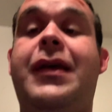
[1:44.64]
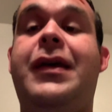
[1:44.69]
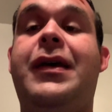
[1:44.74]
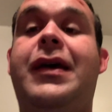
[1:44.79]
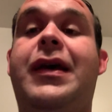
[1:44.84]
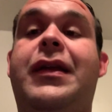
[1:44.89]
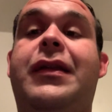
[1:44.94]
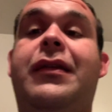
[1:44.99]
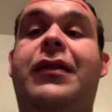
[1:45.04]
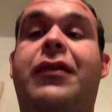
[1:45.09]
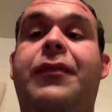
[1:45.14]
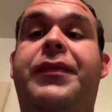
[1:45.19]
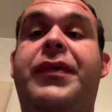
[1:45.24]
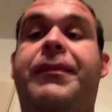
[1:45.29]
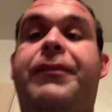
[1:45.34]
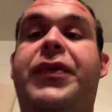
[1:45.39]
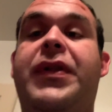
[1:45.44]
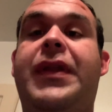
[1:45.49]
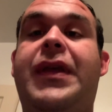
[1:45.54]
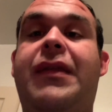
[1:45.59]
And the
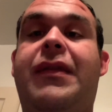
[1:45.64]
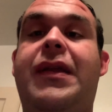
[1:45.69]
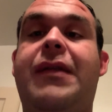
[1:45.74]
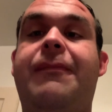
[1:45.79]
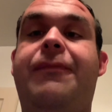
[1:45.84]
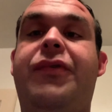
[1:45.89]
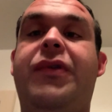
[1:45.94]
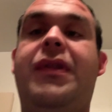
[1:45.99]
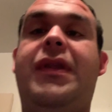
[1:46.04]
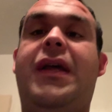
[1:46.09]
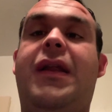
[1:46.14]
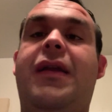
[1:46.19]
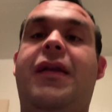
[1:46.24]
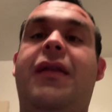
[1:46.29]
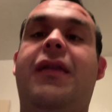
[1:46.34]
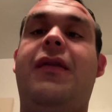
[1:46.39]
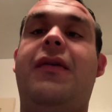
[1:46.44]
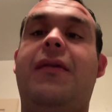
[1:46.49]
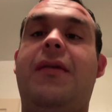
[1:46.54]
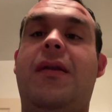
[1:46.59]
stupid police didn't put that
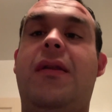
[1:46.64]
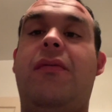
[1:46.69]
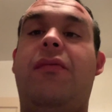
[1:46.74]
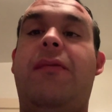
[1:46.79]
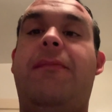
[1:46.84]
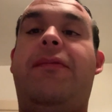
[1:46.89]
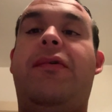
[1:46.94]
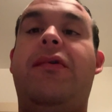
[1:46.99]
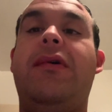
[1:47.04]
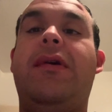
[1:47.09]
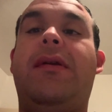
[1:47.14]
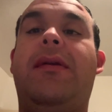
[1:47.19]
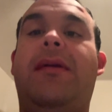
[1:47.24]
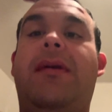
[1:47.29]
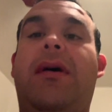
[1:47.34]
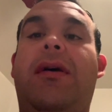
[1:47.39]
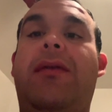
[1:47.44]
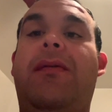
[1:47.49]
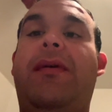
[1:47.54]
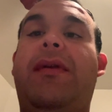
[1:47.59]
in there in the report.
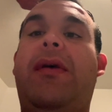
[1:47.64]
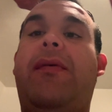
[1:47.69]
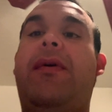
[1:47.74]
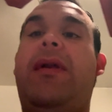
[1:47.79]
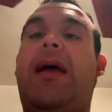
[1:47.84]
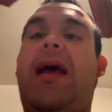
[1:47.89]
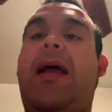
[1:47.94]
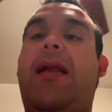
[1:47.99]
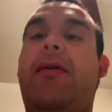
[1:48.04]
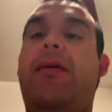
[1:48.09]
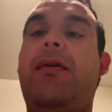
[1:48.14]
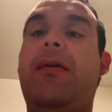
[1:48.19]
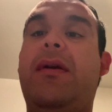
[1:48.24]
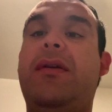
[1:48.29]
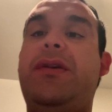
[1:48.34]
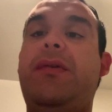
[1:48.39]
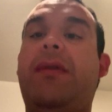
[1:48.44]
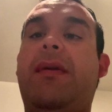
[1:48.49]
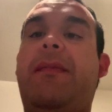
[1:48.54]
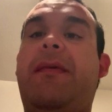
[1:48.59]
Otherwise, I would have had her
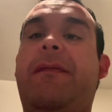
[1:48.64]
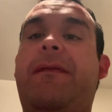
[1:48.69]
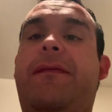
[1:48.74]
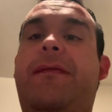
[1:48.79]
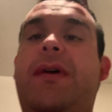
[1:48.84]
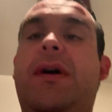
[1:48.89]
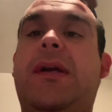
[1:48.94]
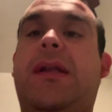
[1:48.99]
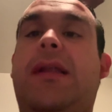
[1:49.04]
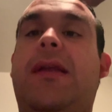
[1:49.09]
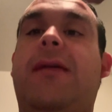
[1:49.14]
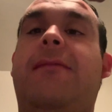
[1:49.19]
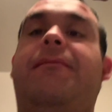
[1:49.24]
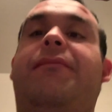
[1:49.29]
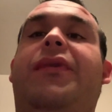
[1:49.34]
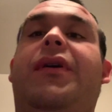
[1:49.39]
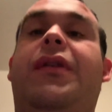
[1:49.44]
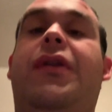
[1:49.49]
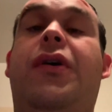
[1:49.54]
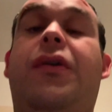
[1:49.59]
and she would have been fucked.
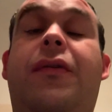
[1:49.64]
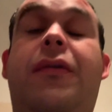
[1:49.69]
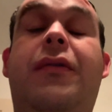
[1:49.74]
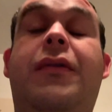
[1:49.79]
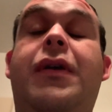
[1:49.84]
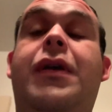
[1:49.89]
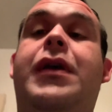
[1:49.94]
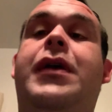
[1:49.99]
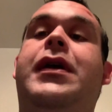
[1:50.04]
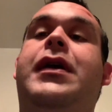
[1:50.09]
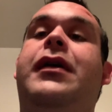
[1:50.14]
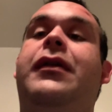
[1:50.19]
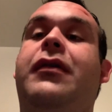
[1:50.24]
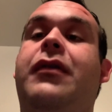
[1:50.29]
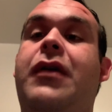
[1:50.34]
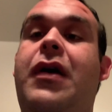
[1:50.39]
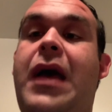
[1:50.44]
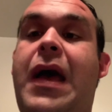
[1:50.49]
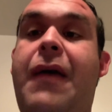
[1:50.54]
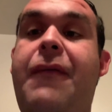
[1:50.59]
But no. So
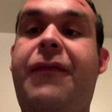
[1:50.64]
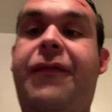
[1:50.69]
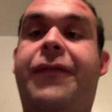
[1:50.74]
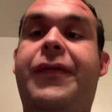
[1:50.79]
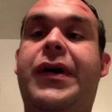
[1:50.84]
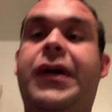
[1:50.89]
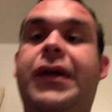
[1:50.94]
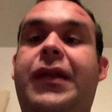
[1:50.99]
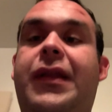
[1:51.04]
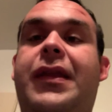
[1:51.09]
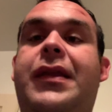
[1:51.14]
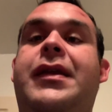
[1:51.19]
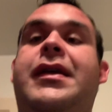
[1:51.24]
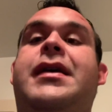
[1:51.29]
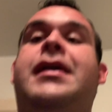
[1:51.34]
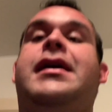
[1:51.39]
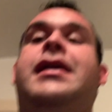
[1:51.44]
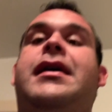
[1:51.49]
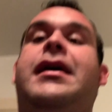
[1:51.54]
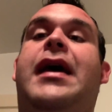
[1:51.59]
now I'm fucked.
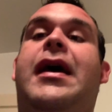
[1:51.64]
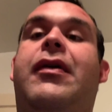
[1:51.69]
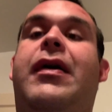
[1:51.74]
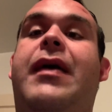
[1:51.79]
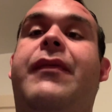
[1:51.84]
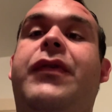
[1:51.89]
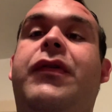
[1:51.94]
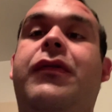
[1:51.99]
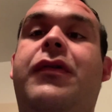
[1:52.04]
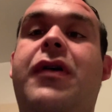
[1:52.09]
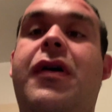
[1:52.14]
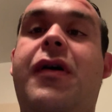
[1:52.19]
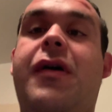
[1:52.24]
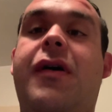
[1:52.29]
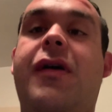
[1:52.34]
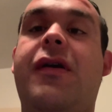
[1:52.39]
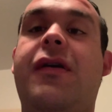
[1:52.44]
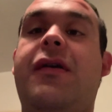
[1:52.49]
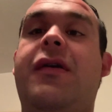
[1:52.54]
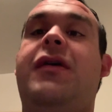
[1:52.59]
I don't have no
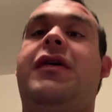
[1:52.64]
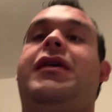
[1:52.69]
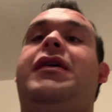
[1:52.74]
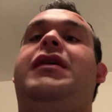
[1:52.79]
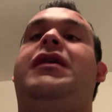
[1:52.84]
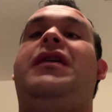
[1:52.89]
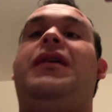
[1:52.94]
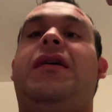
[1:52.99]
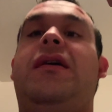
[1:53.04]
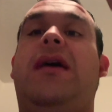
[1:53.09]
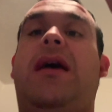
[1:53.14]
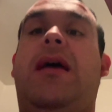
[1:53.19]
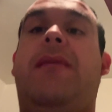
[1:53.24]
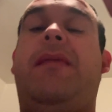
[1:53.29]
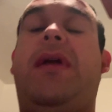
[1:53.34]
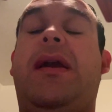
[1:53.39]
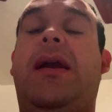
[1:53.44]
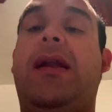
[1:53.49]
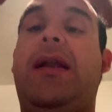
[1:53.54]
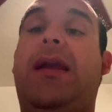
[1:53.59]
car. I'm
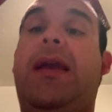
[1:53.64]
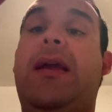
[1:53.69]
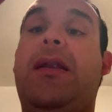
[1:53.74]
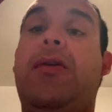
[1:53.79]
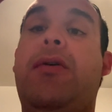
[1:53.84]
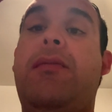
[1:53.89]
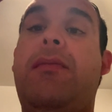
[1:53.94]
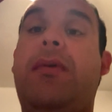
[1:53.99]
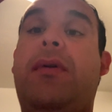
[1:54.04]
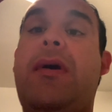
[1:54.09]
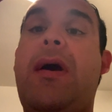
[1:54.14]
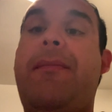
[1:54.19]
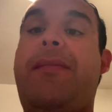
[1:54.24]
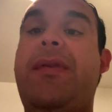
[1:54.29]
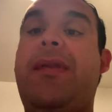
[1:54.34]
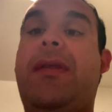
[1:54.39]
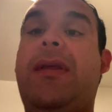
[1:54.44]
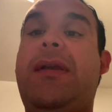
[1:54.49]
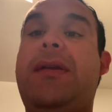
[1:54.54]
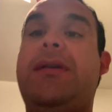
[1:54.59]
not gonna get normal
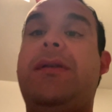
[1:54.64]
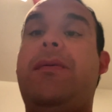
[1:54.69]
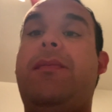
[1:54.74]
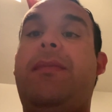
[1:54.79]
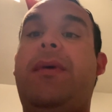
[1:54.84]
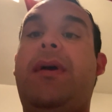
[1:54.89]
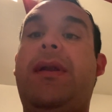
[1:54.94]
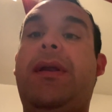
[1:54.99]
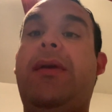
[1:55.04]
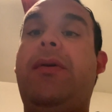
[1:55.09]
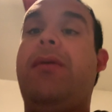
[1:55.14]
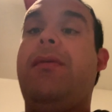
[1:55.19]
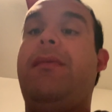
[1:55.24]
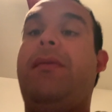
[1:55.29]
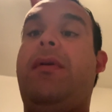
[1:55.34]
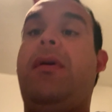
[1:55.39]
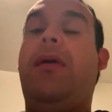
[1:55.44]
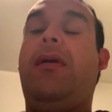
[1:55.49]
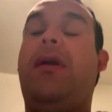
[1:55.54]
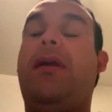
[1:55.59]
compensation of money, or
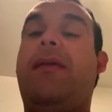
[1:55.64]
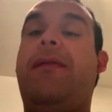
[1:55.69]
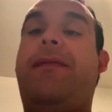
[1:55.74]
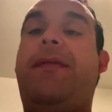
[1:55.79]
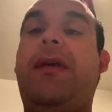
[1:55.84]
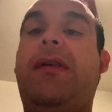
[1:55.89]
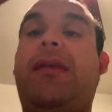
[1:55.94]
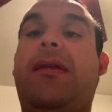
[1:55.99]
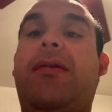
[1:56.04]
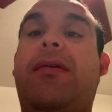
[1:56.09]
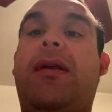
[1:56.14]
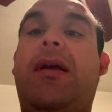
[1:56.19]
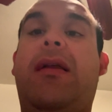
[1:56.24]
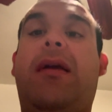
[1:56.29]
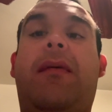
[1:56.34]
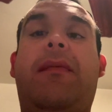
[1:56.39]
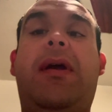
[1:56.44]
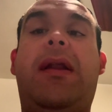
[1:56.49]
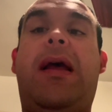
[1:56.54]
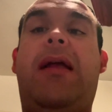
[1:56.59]
they're gonna fix it or not.
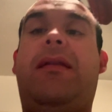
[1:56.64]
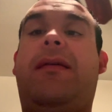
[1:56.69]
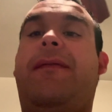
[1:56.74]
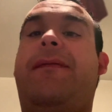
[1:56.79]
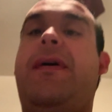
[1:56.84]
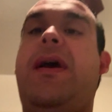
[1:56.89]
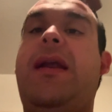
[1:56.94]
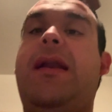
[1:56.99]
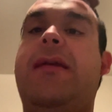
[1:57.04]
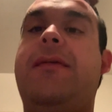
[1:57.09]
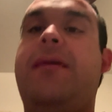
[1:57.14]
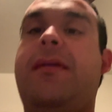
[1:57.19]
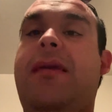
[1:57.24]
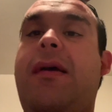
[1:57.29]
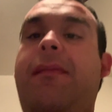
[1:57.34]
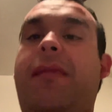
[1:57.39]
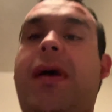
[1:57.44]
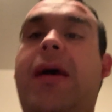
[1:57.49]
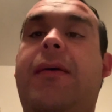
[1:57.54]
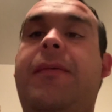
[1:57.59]
I'm gonna have to fight it
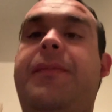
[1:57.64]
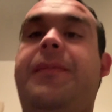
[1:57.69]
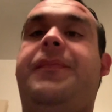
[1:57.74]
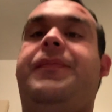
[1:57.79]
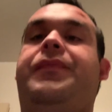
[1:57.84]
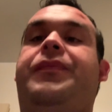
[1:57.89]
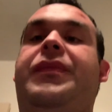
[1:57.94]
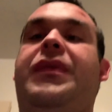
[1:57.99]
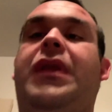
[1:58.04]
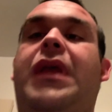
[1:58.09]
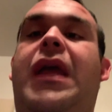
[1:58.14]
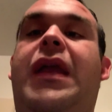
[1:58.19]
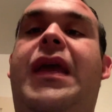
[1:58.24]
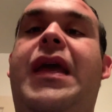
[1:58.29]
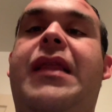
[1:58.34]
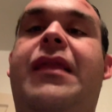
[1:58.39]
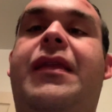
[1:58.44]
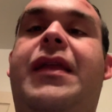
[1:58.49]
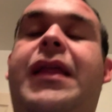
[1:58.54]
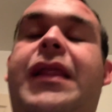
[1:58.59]
somehow. I
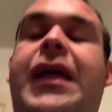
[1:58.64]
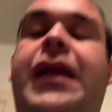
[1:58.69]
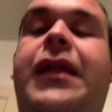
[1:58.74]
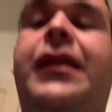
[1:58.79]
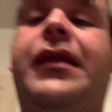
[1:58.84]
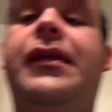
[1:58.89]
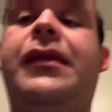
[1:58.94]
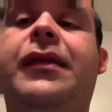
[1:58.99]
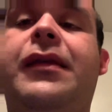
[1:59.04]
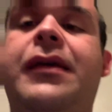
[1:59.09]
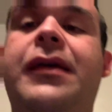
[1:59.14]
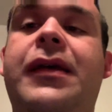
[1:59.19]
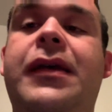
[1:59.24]
can't stay like this.